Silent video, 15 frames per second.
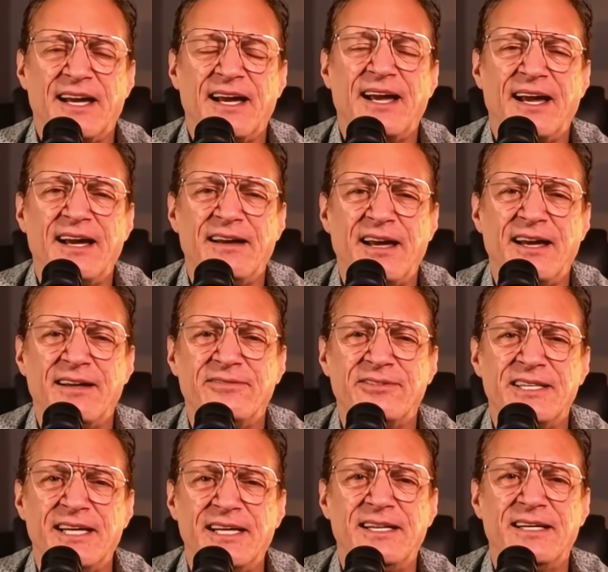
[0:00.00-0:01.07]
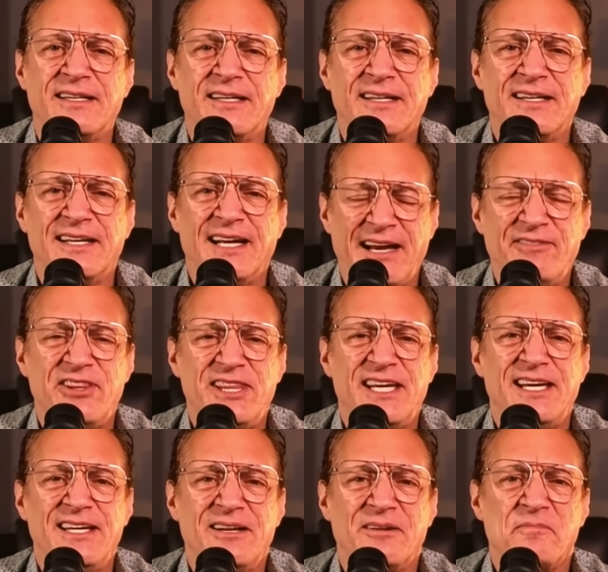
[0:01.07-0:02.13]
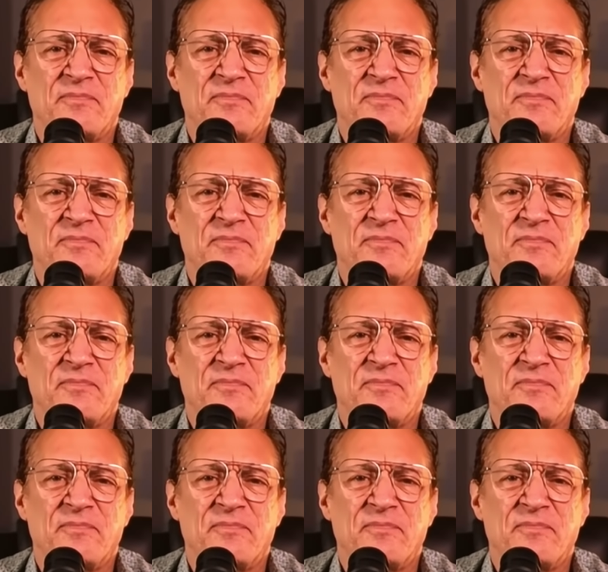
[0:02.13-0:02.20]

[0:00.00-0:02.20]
Haven't they? Haven't they?